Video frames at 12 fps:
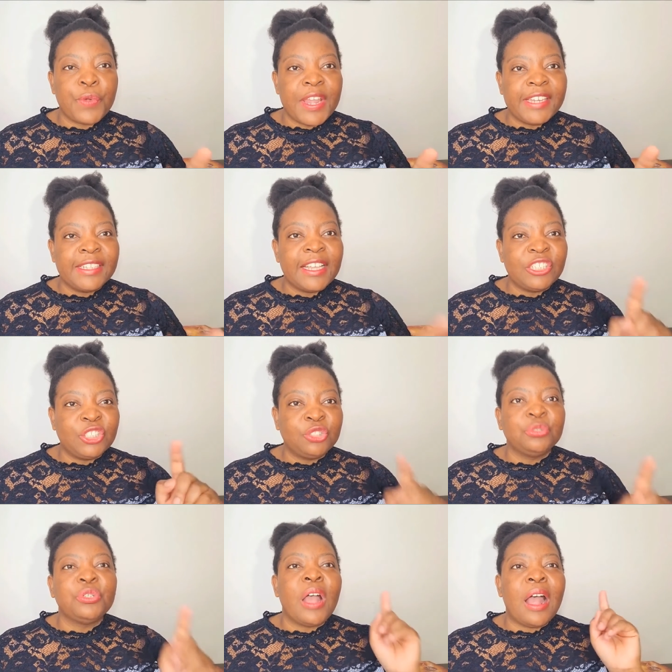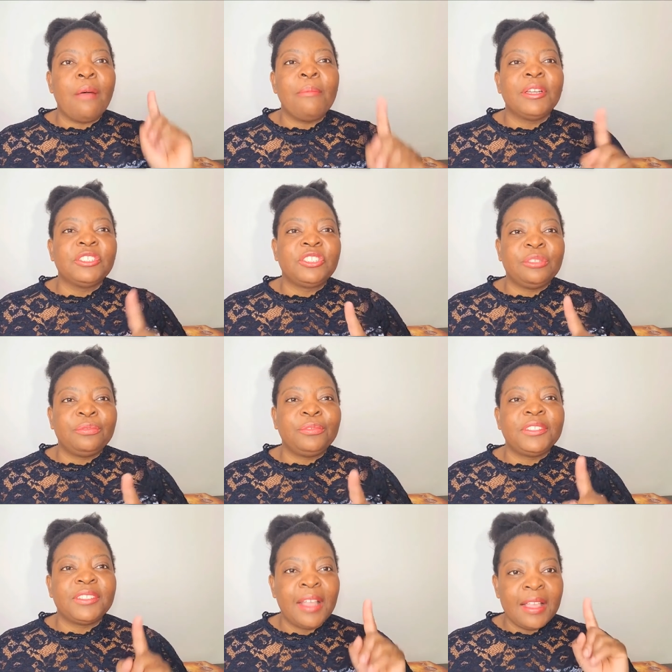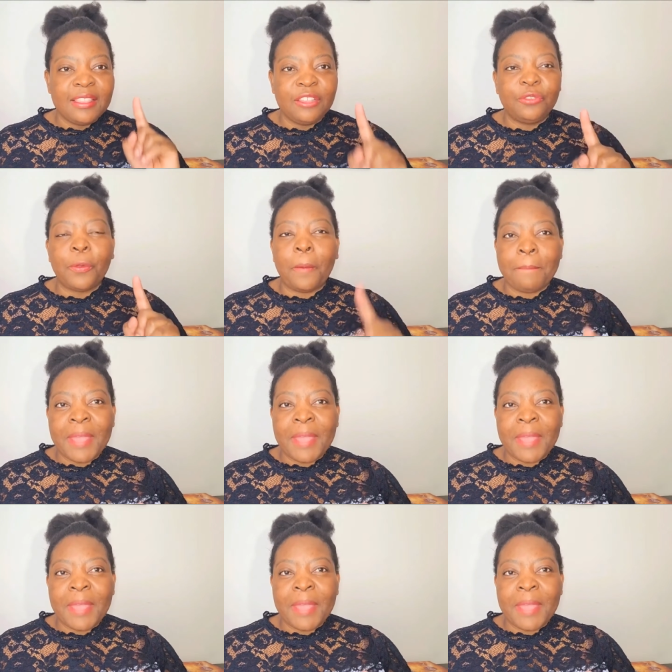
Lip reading: rate, and show you how much difference this will